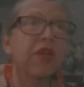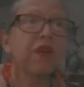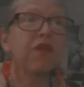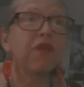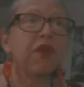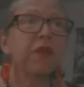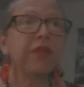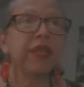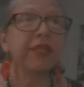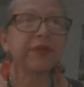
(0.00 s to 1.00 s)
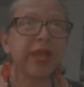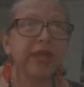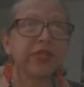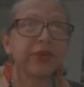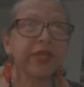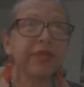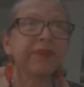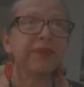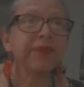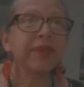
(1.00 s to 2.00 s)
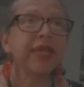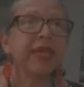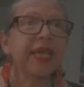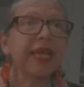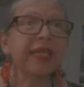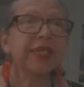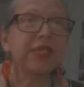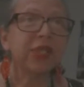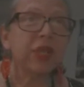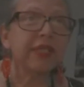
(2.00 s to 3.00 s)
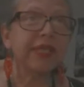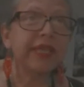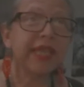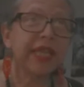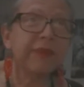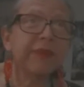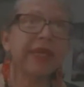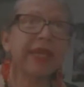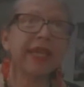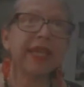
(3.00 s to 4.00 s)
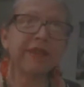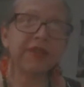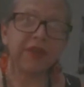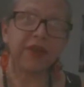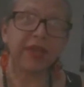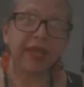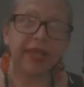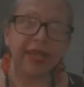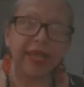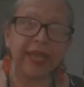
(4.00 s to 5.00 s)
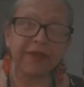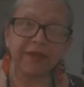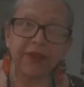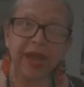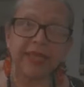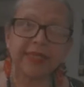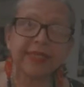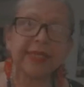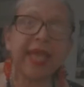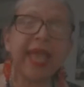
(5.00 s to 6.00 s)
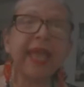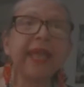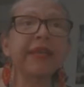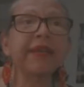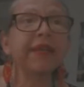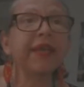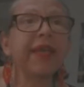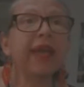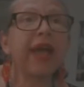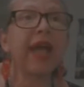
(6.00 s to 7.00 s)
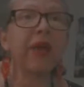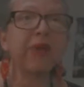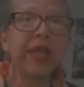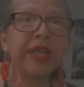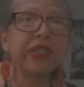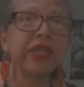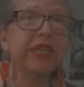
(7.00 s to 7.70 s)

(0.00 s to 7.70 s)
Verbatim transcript: from the directory, insulting him in, in France and arranging